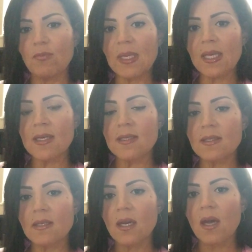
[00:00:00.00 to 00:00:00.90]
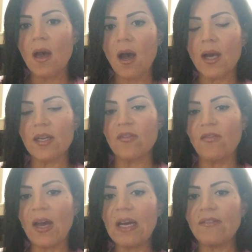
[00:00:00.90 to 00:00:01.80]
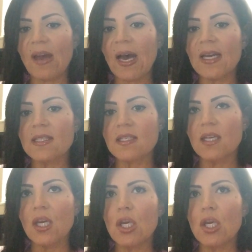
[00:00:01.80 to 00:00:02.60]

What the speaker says: because on a fat fast,